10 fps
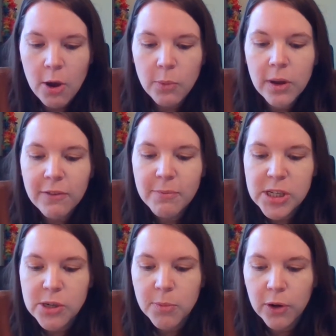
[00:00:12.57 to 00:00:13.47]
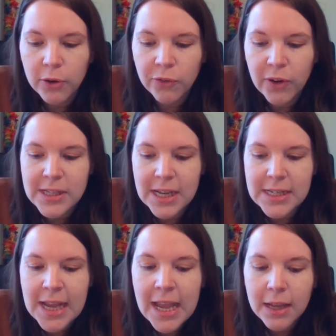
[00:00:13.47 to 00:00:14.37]
One of Mr. Morrow's friends had
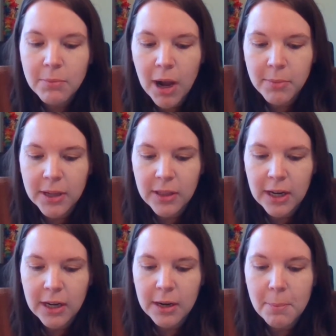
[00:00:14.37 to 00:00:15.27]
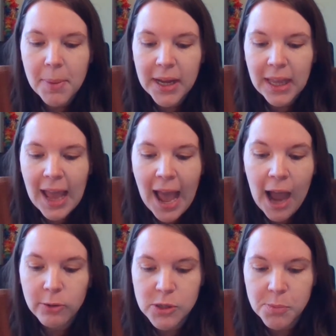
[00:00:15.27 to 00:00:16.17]
taken Mamma there in a buggy
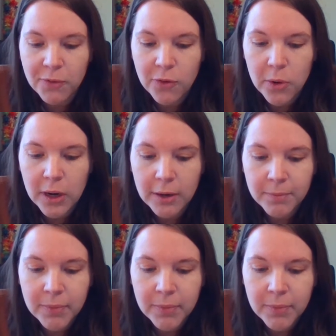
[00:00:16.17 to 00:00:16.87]
hours before.